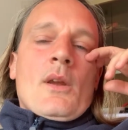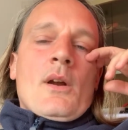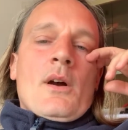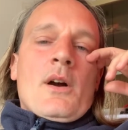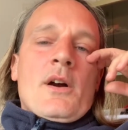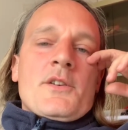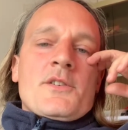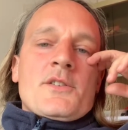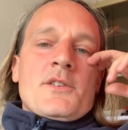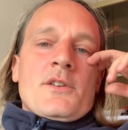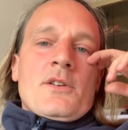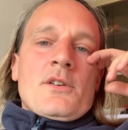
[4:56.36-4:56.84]

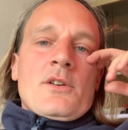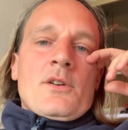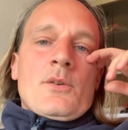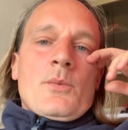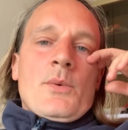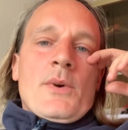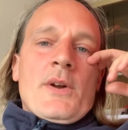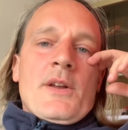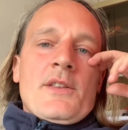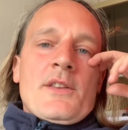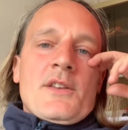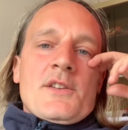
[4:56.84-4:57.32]
I don't know
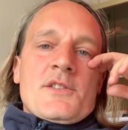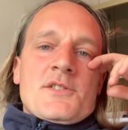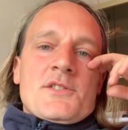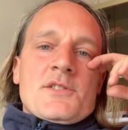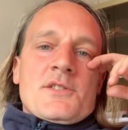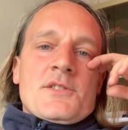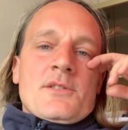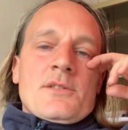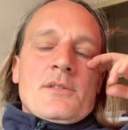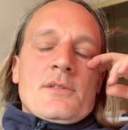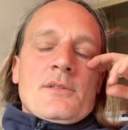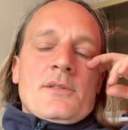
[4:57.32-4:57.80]
where
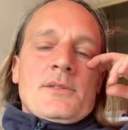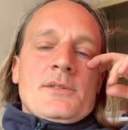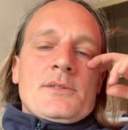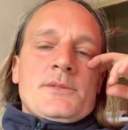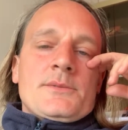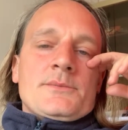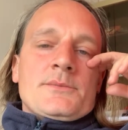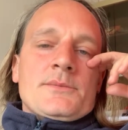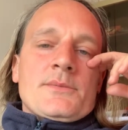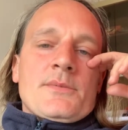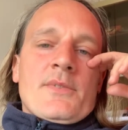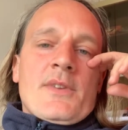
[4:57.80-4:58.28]
this
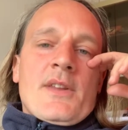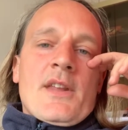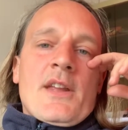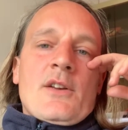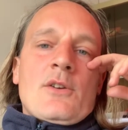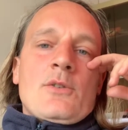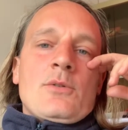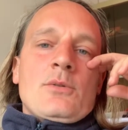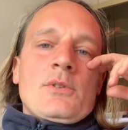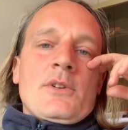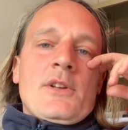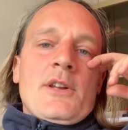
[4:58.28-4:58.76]
they
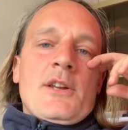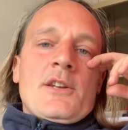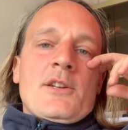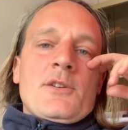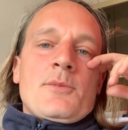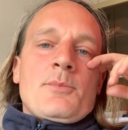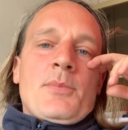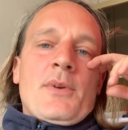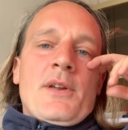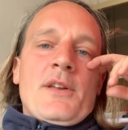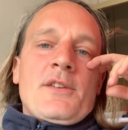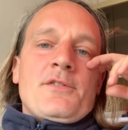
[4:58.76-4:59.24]
call it an
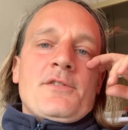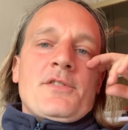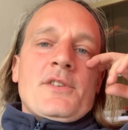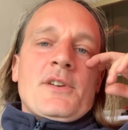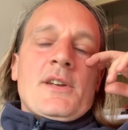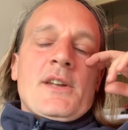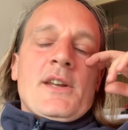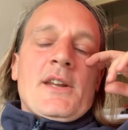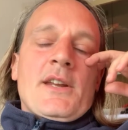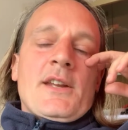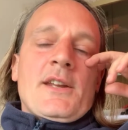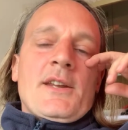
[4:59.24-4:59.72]

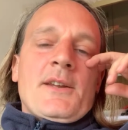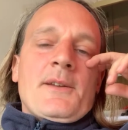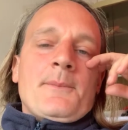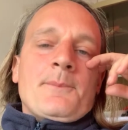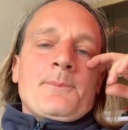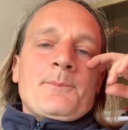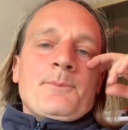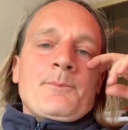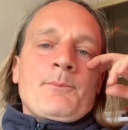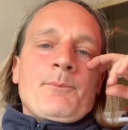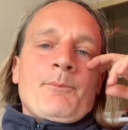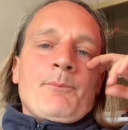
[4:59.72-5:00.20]
epiphany.
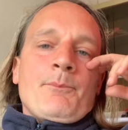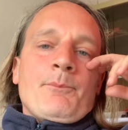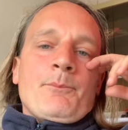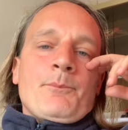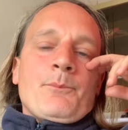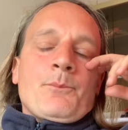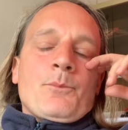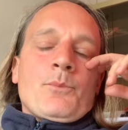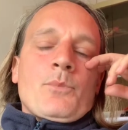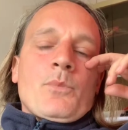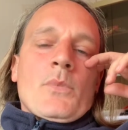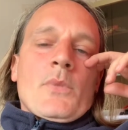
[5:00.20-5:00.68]

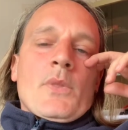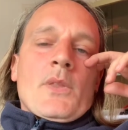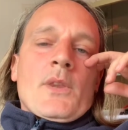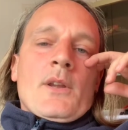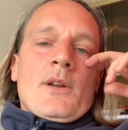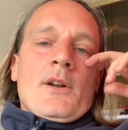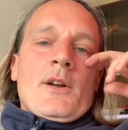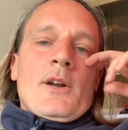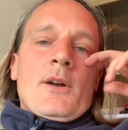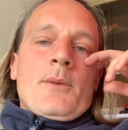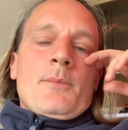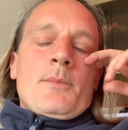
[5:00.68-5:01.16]

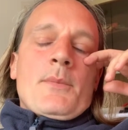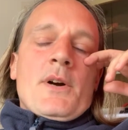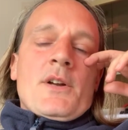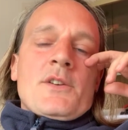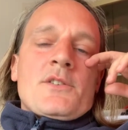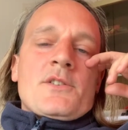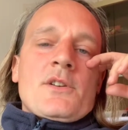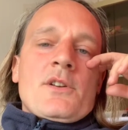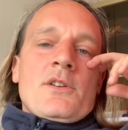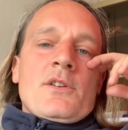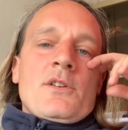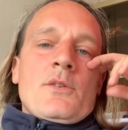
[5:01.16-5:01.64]
Um, I
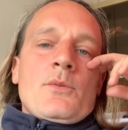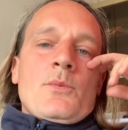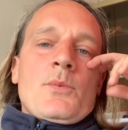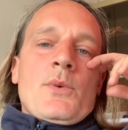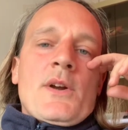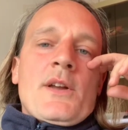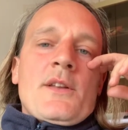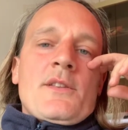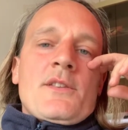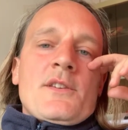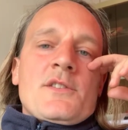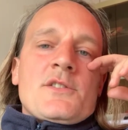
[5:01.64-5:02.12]
don't know
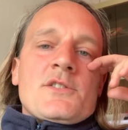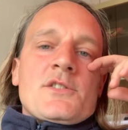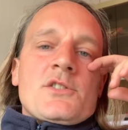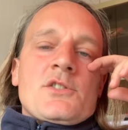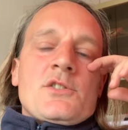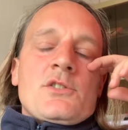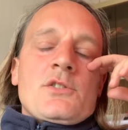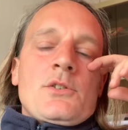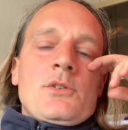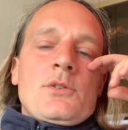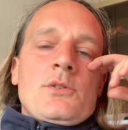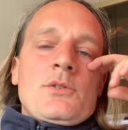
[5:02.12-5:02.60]
where this
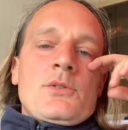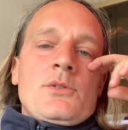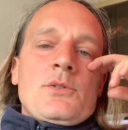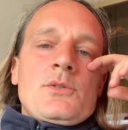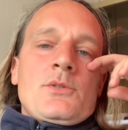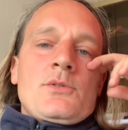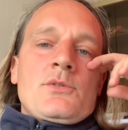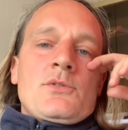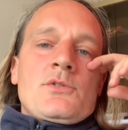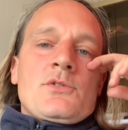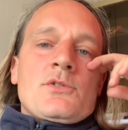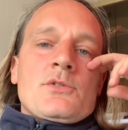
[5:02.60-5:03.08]

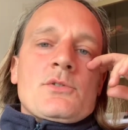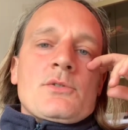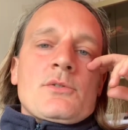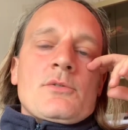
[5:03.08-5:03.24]
huge